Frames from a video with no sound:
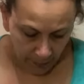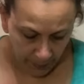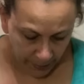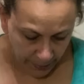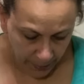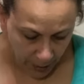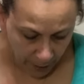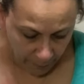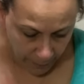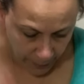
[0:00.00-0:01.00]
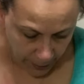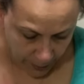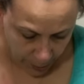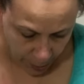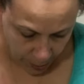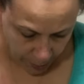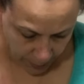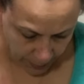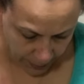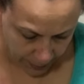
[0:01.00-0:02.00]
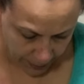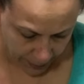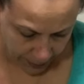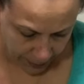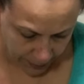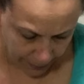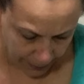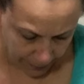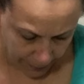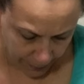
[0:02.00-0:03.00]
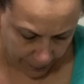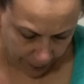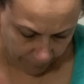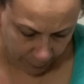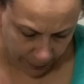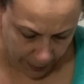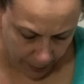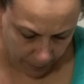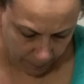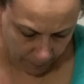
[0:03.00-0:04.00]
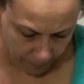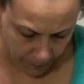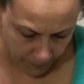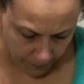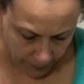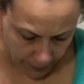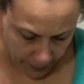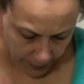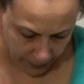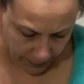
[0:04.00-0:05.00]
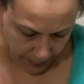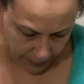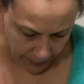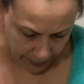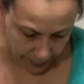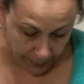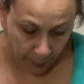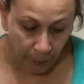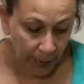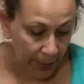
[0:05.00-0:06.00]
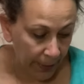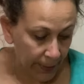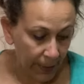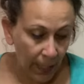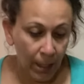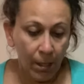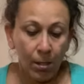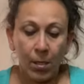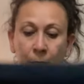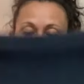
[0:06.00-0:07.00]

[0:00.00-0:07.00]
It is not vintage. As I said, it is a Gildan heavyweight, and it is a 3XL.